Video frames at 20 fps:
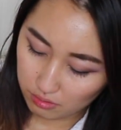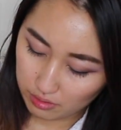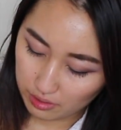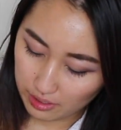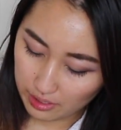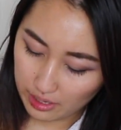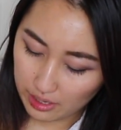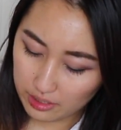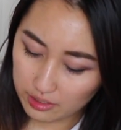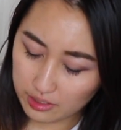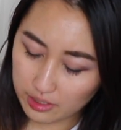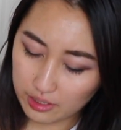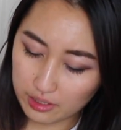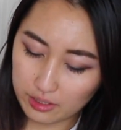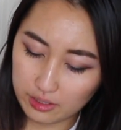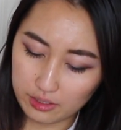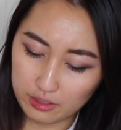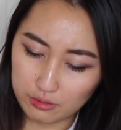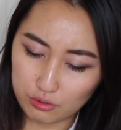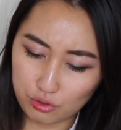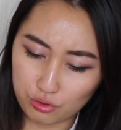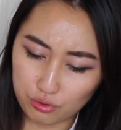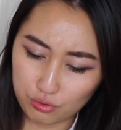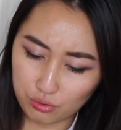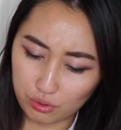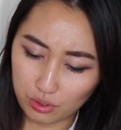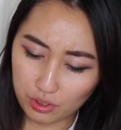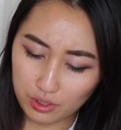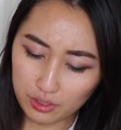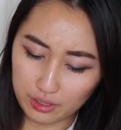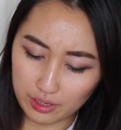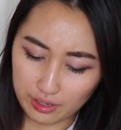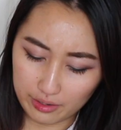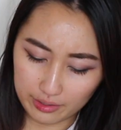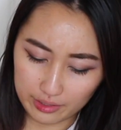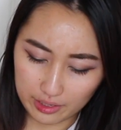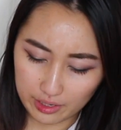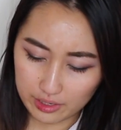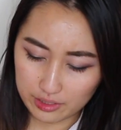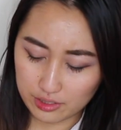It has like a drawer now,
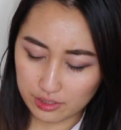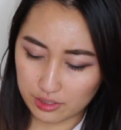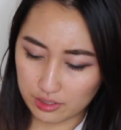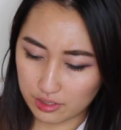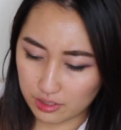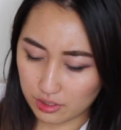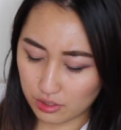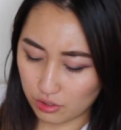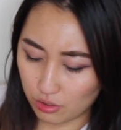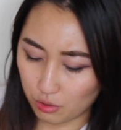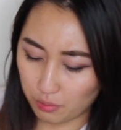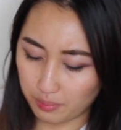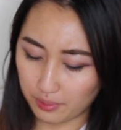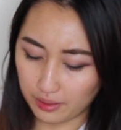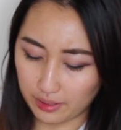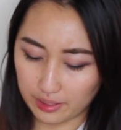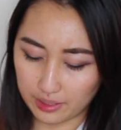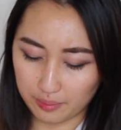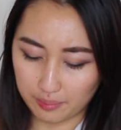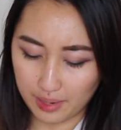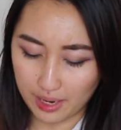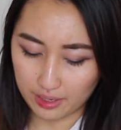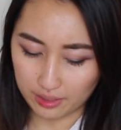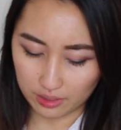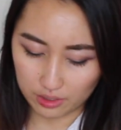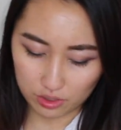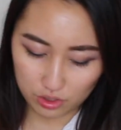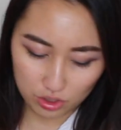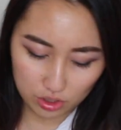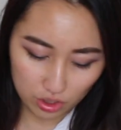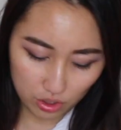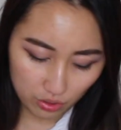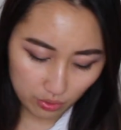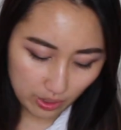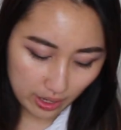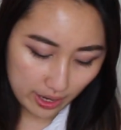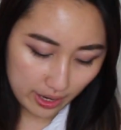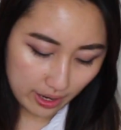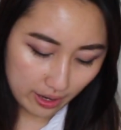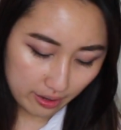I guess. It doesn't open like a magnet. So
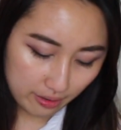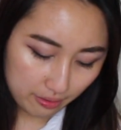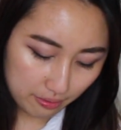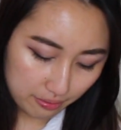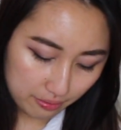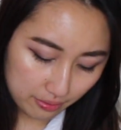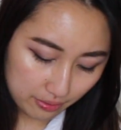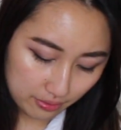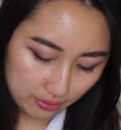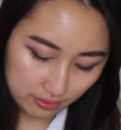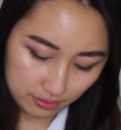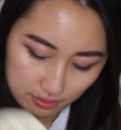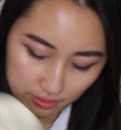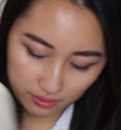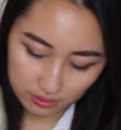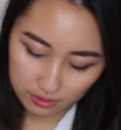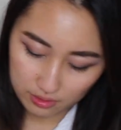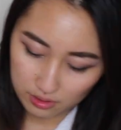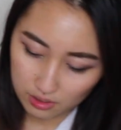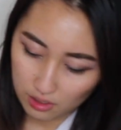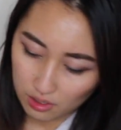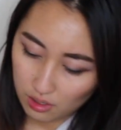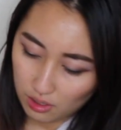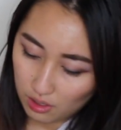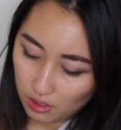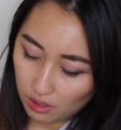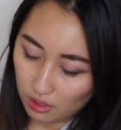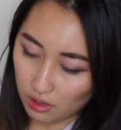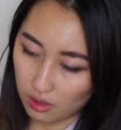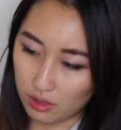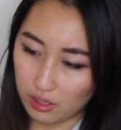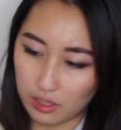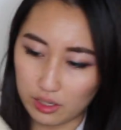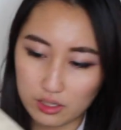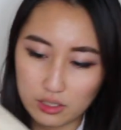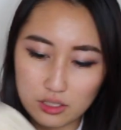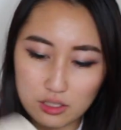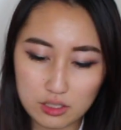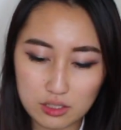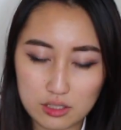I have
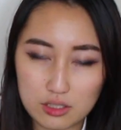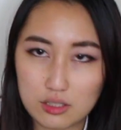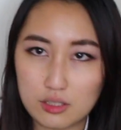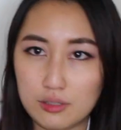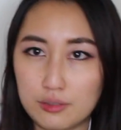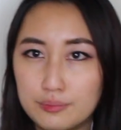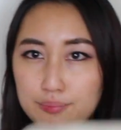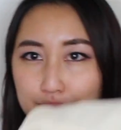this.